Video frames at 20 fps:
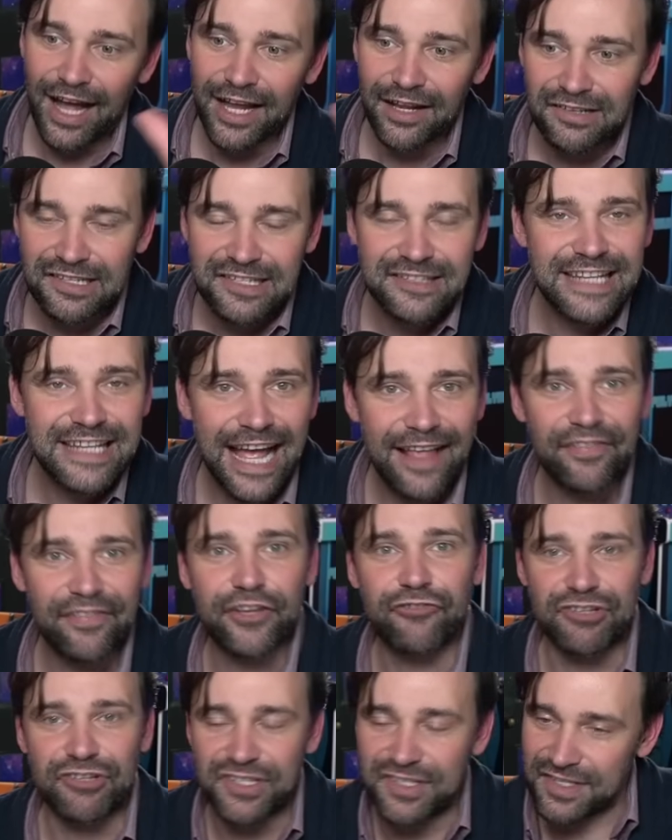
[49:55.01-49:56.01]
I understand
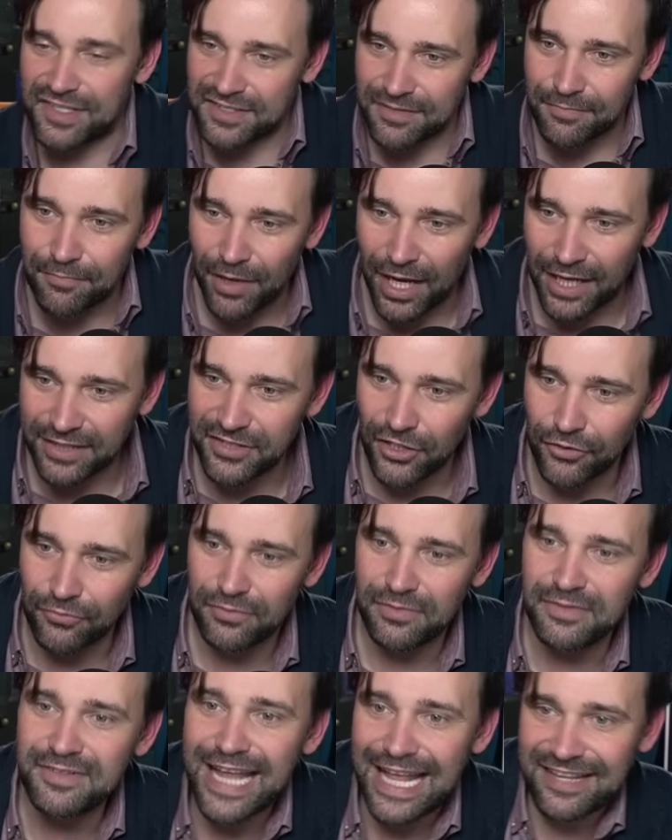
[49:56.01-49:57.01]
the criticism, but I
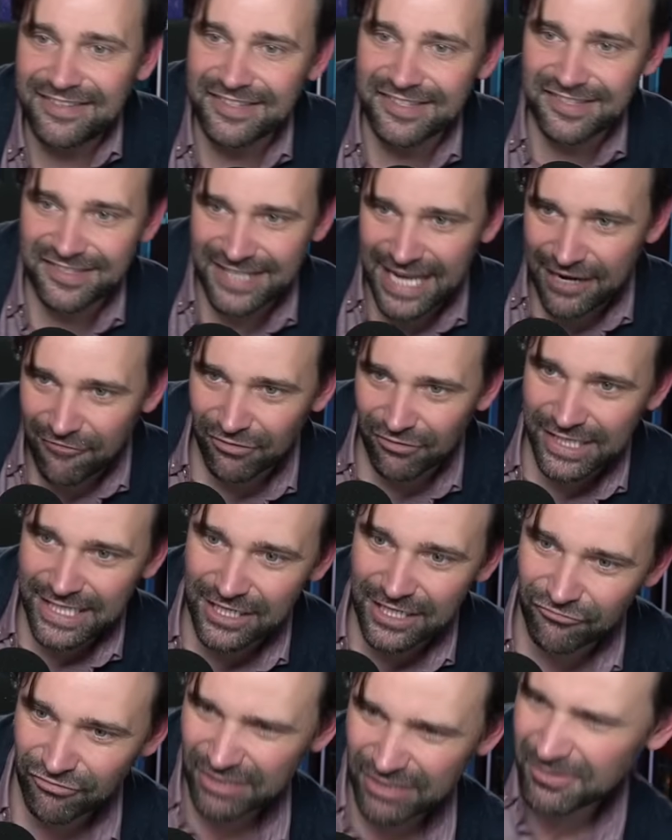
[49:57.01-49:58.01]
don't necessarily
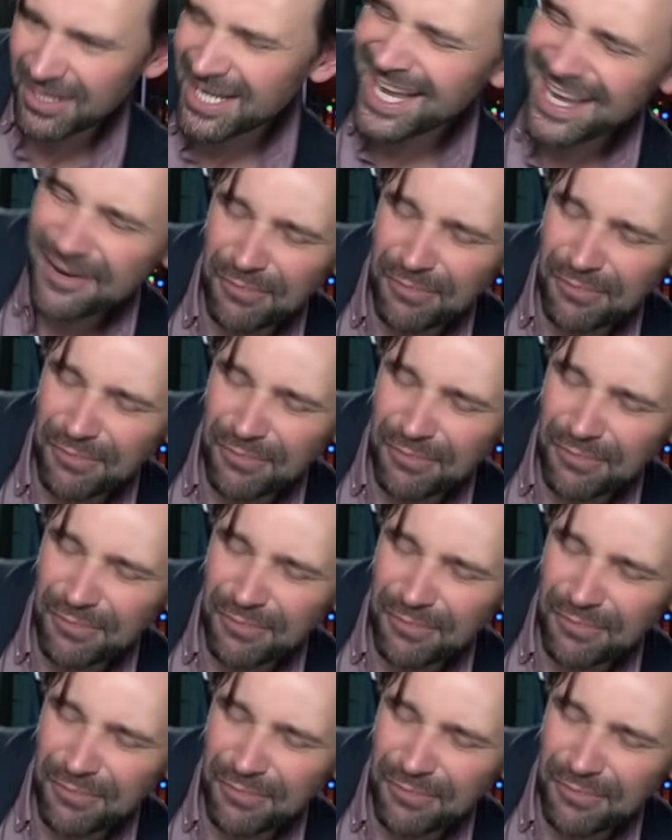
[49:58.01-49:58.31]
agree.